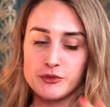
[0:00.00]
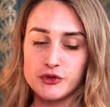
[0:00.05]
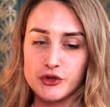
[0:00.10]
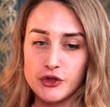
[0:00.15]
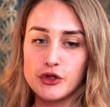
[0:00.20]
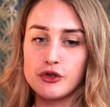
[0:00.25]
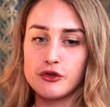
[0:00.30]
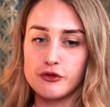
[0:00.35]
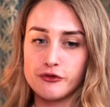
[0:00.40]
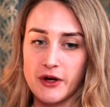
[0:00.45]
do
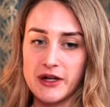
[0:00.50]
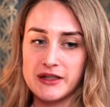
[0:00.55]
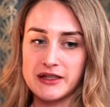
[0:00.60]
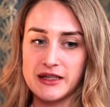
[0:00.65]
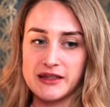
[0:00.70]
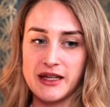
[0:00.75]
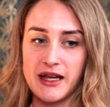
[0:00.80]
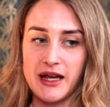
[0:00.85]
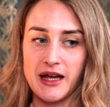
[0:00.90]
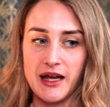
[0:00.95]
you find
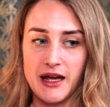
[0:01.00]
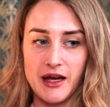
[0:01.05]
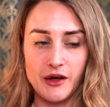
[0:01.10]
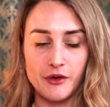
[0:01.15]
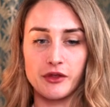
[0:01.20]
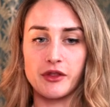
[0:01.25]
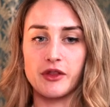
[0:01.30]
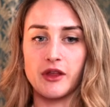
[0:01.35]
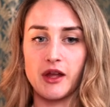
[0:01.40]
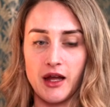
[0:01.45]
that the
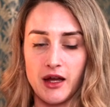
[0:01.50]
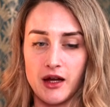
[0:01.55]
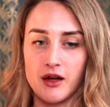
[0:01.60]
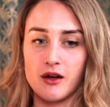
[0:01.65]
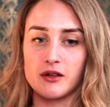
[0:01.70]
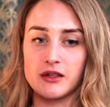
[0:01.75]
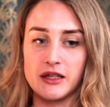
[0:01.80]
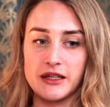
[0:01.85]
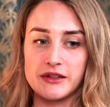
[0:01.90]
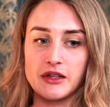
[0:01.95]

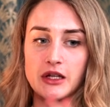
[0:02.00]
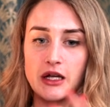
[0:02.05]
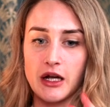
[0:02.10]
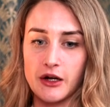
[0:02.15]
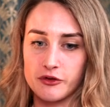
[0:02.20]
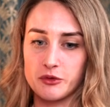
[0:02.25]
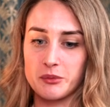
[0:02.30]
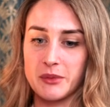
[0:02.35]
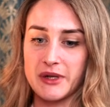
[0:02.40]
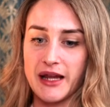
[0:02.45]
healthcare, like the
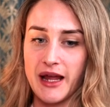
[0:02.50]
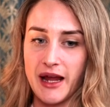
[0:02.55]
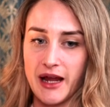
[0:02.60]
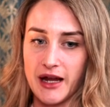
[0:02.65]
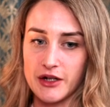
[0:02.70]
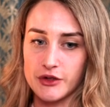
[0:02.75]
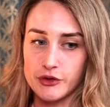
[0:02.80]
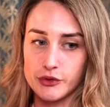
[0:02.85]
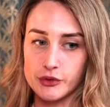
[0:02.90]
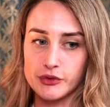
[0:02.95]
government
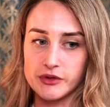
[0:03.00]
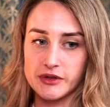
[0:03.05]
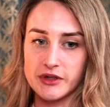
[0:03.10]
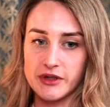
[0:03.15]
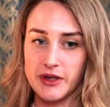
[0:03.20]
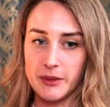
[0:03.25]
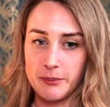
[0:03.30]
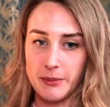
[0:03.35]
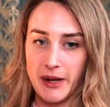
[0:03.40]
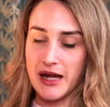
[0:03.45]
handled
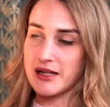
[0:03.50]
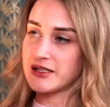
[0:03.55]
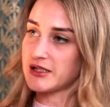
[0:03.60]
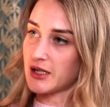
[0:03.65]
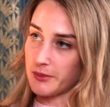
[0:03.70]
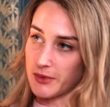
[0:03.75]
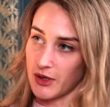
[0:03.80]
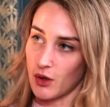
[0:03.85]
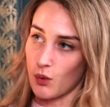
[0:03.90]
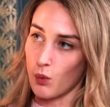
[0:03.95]
the
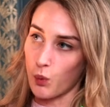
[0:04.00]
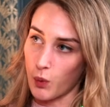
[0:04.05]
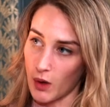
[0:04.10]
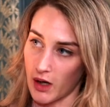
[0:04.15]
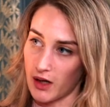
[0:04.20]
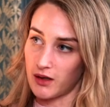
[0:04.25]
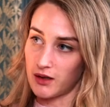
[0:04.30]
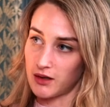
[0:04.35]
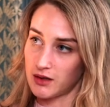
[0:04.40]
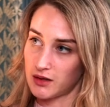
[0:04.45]
pandemic
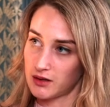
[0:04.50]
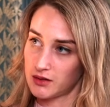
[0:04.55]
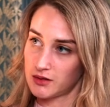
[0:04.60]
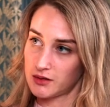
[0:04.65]
well?